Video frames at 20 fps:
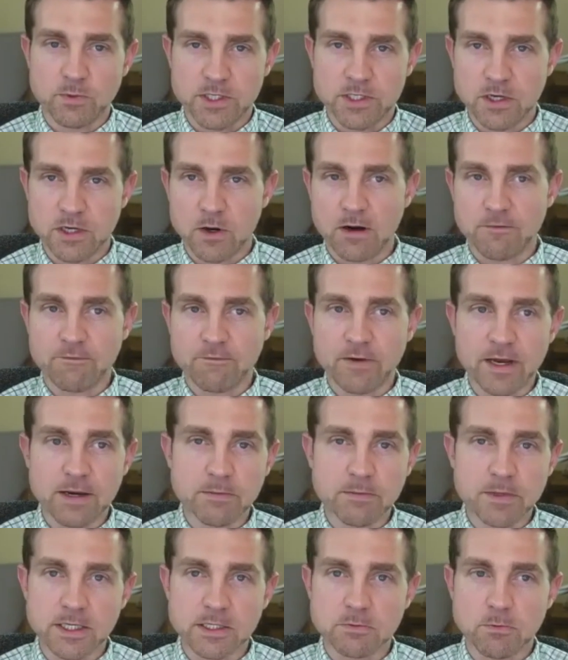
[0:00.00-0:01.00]
We saw our
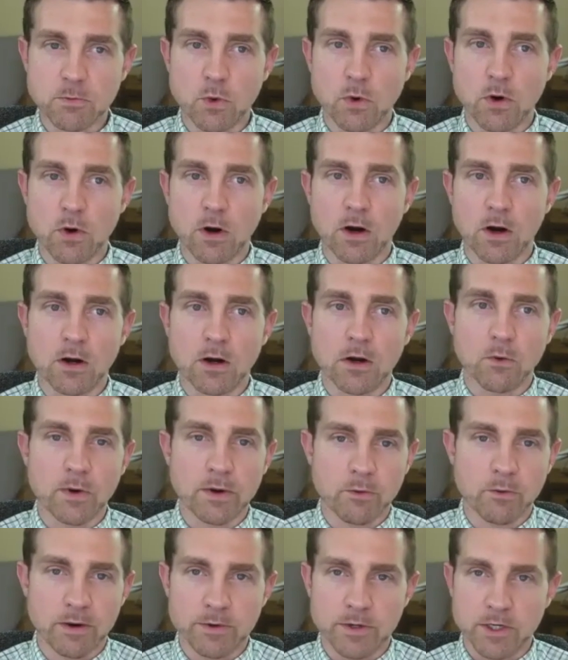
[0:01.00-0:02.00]
families more.
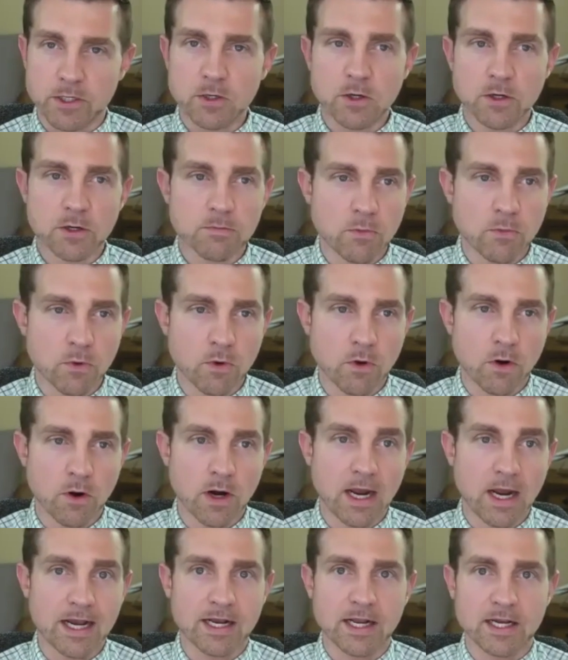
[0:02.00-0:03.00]
We were able to cook
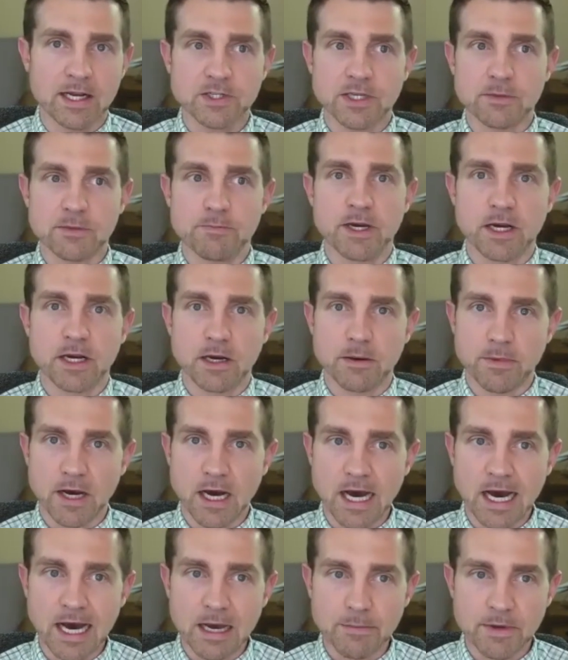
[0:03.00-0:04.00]
more. I could actually pick up a
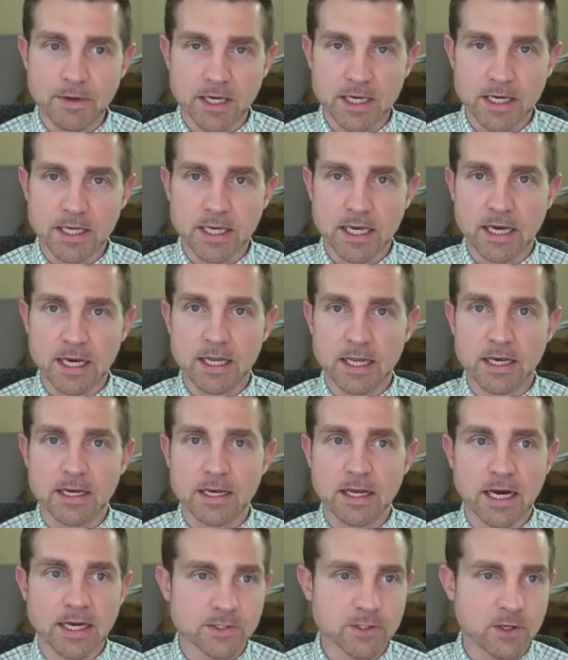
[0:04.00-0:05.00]
hobby
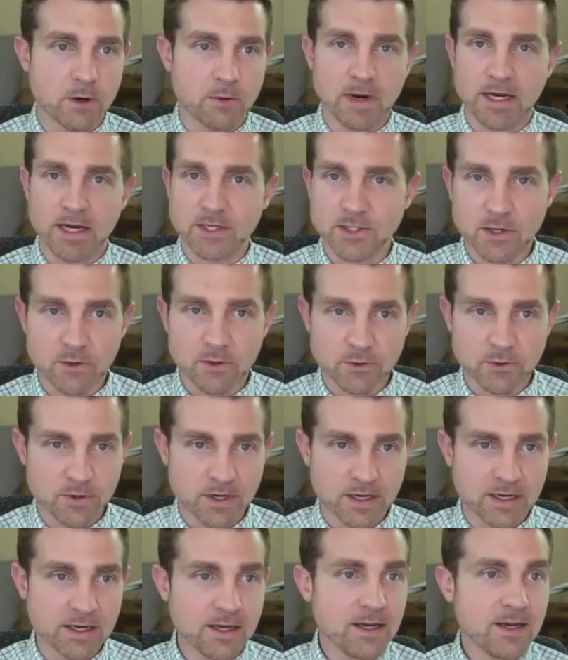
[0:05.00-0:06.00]
again. I saw my
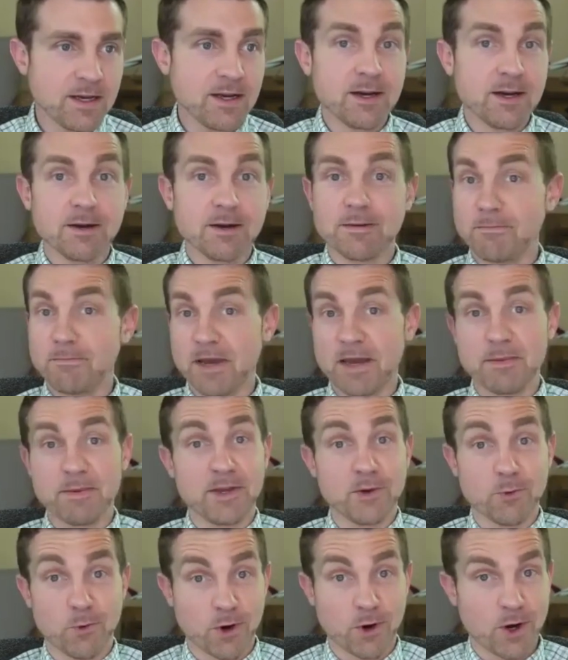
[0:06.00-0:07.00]
children. Maybe
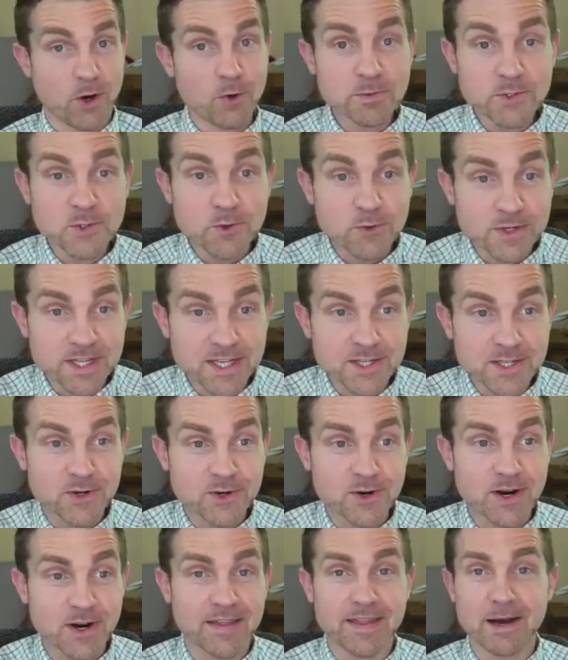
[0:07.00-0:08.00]
you were a homeschool
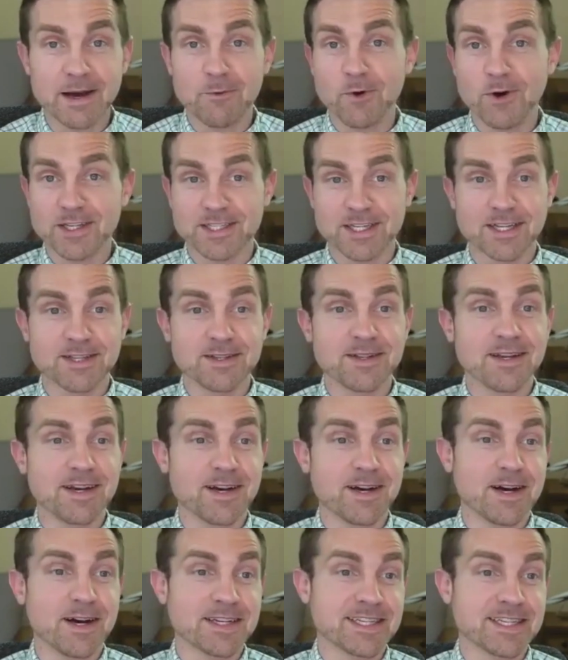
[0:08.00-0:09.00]
teacher and that wasn't
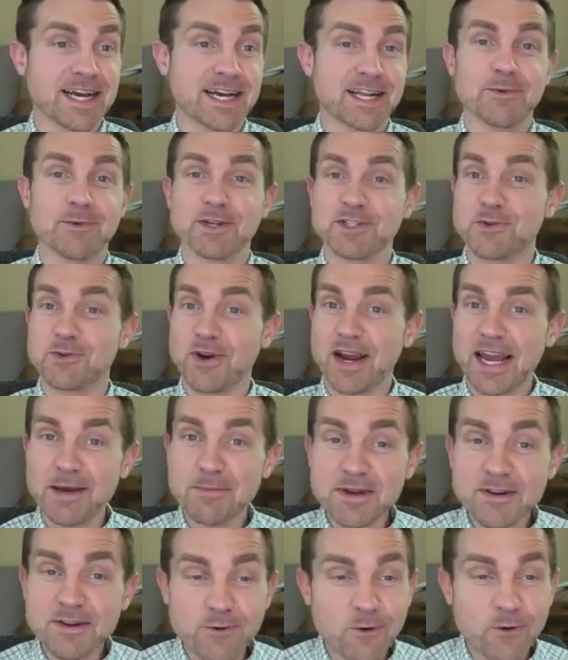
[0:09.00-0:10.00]
uh, exactly what you were
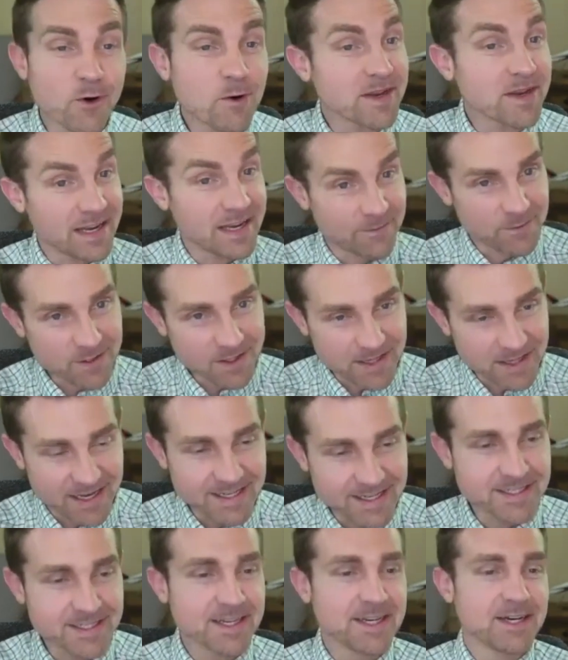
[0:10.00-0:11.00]
aiming for, but
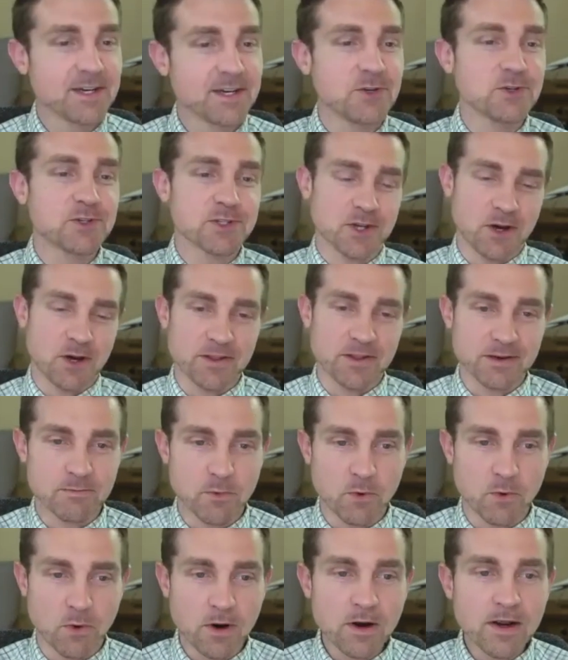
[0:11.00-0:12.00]
nevertheless, you saw
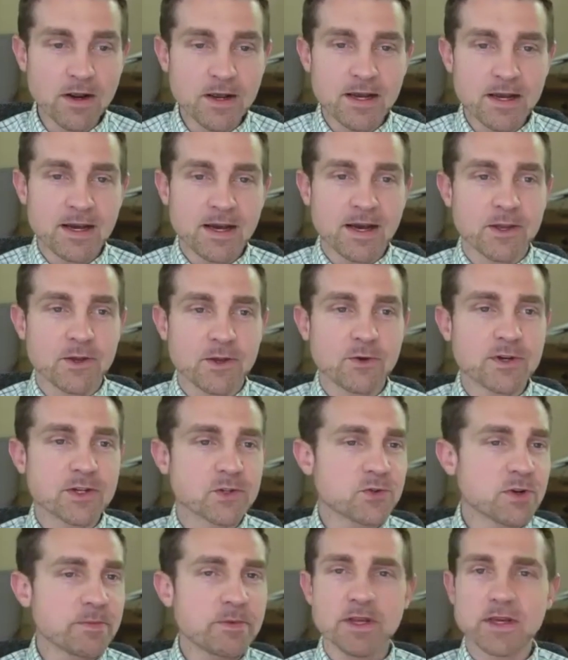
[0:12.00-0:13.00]
them more. You
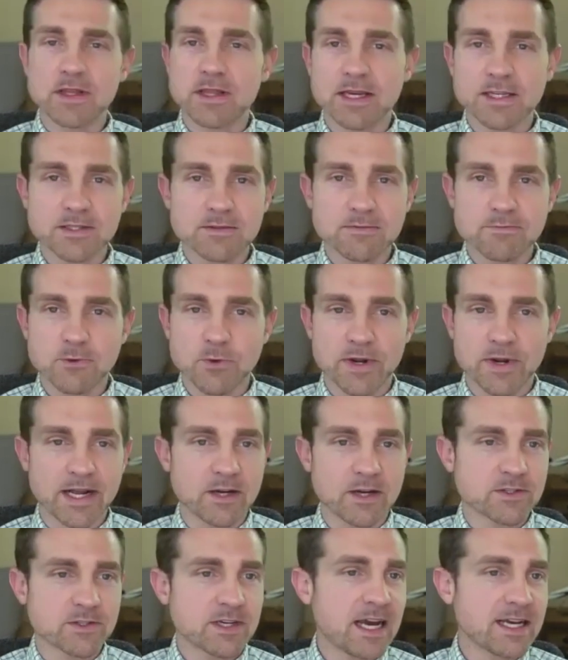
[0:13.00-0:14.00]
contributed less
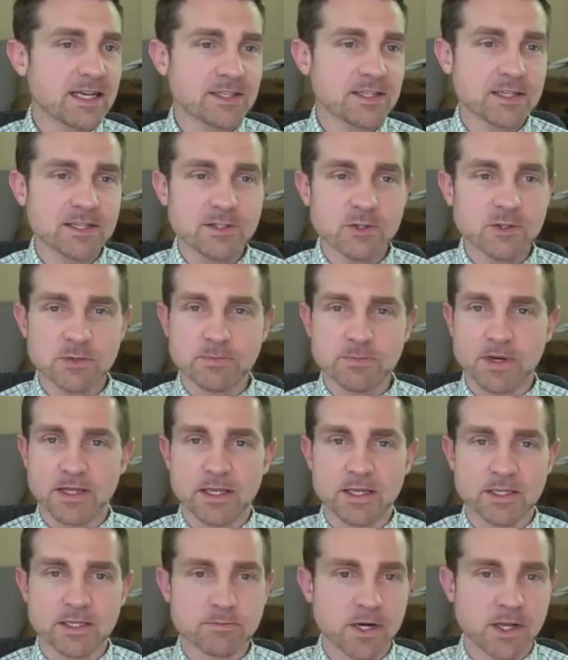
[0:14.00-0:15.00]
greenhouse gases. You
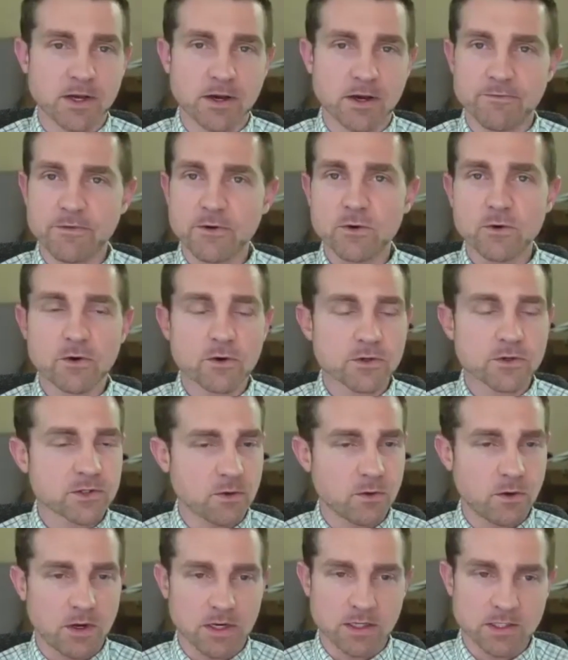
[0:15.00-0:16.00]
spent less money on fuel,
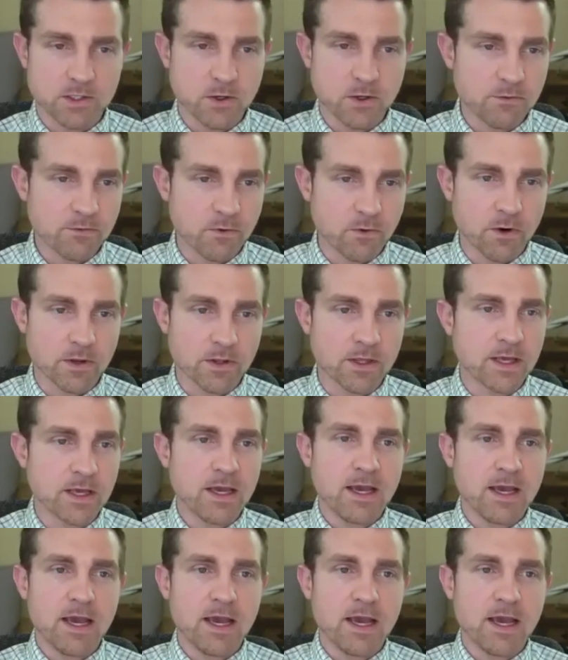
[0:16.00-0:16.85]
so on and so forth.